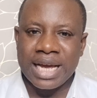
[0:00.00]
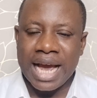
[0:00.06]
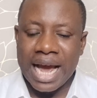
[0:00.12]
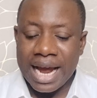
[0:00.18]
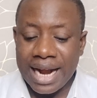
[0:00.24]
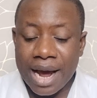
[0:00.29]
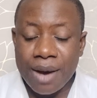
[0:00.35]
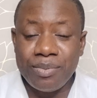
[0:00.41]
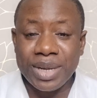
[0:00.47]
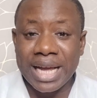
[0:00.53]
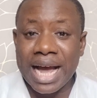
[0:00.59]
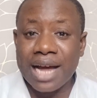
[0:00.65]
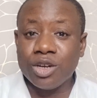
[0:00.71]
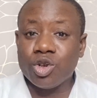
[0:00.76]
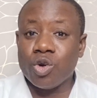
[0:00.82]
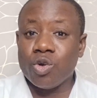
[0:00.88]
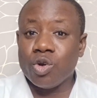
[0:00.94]
I now
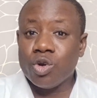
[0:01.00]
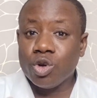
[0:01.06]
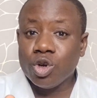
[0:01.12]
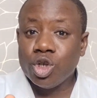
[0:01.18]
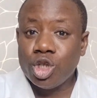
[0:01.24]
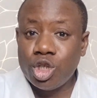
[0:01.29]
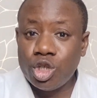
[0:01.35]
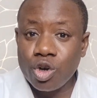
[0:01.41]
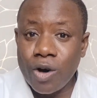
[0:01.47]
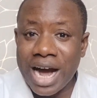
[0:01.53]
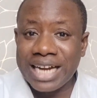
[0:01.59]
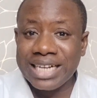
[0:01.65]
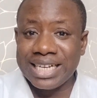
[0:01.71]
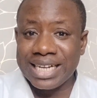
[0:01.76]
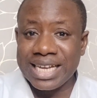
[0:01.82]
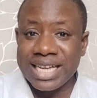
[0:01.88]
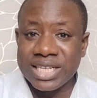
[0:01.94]
began to show her
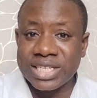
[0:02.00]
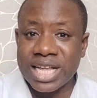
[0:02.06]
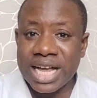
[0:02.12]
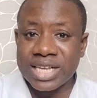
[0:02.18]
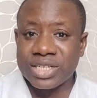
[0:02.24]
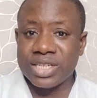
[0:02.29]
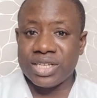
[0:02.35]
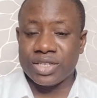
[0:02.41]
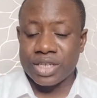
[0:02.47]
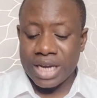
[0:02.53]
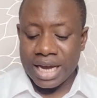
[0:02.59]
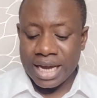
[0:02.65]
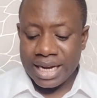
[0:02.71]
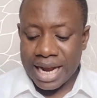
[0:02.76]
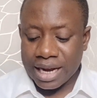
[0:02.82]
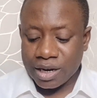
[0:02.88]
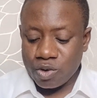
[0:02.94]
the instances
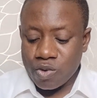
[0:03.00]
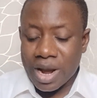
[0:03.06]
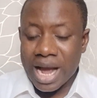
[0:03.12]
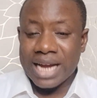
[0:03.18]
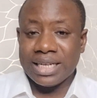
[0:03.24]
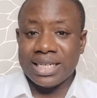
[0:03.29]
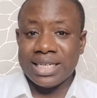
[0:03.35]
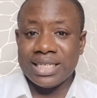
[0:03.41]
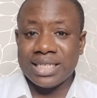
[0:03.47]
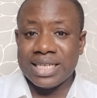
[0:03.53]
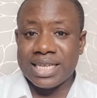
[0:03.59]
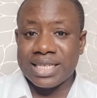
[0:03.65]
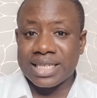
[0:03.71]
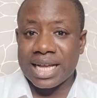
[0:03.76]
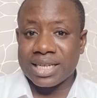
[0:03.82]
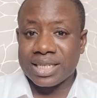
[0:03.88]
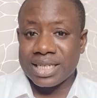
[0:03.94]
that, look at this
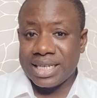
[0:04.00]
instance.